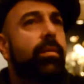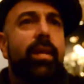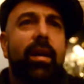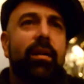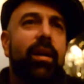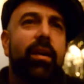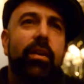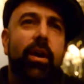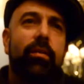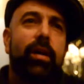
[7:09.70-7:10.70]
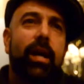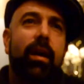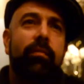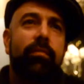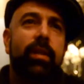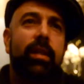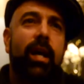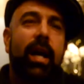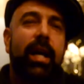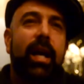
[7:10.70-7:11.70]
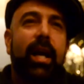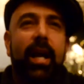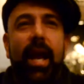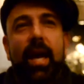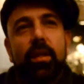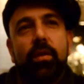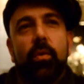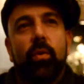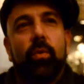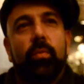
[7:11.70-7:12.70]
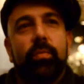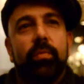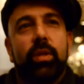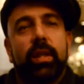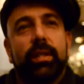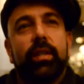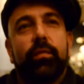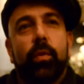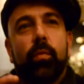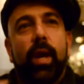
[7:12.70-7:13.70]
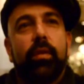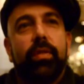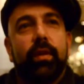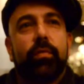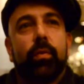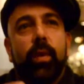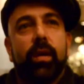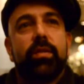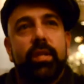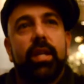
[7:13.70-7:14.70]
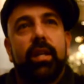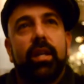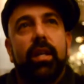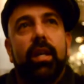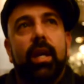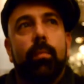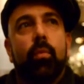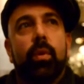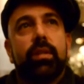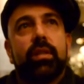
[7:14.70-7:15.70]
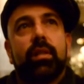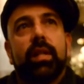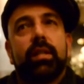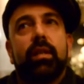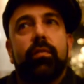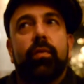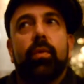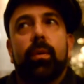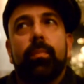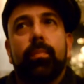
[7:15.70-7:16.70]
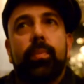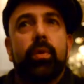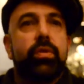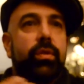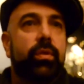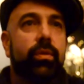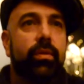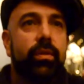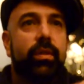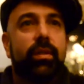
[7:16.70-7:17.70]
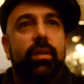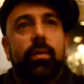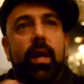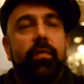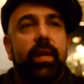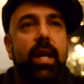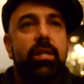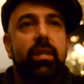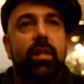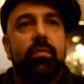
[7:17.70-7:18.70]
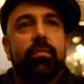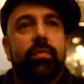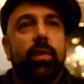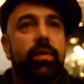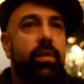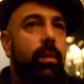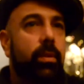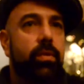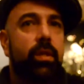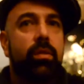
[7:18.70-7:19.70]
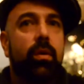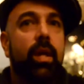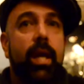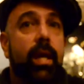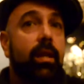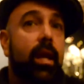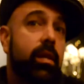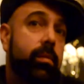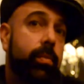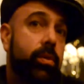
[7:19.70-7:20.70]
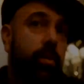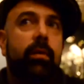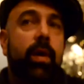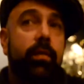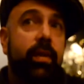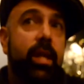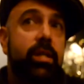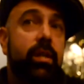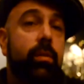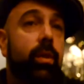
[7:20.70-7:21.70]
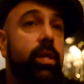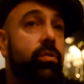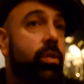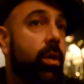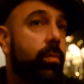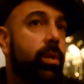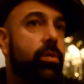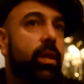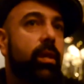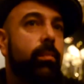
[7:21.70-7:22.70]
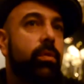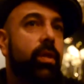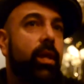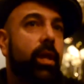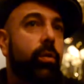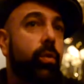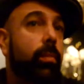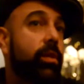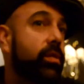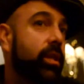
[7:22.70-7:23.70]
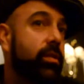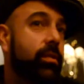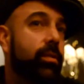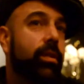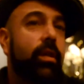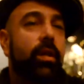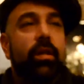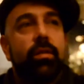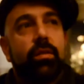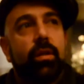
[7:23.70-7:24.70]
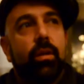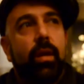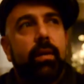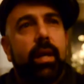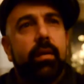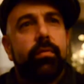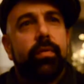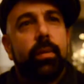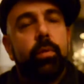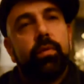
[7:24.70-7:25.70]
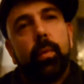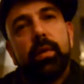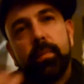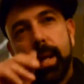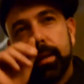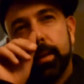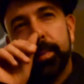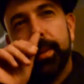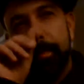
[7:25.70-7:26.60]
Yeah, I don't know. I got kind of out of the whole collecting for rare thing for rare sake, and more into collecting for personal gratification and for listening music. So, and a lot of this personal gratification is known music and music I grew up listening to. So I kind of moved away from that a little bit.